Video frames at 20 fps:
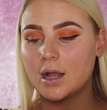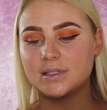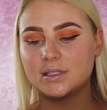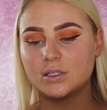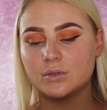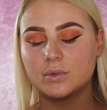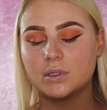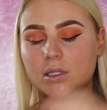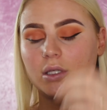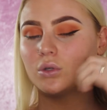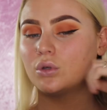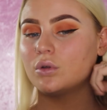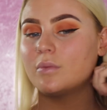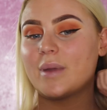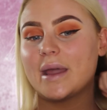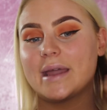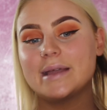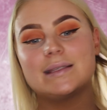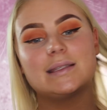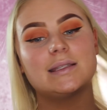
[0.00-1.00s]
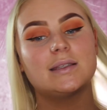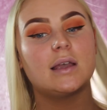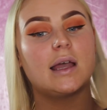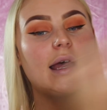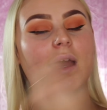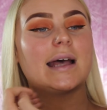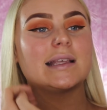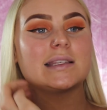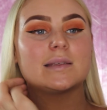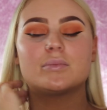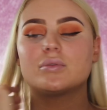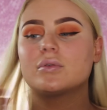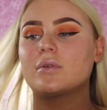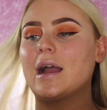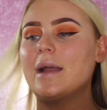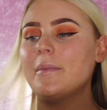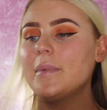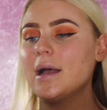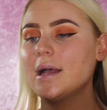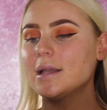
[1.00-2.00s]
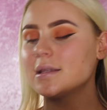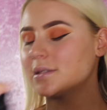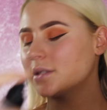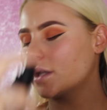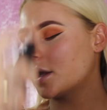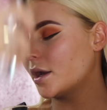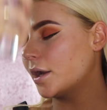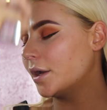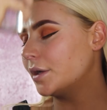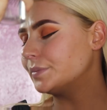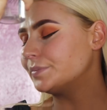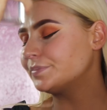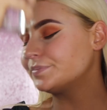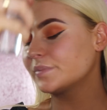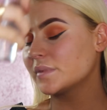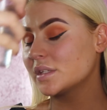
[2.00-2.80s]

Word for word: This is a really good base as a primer, so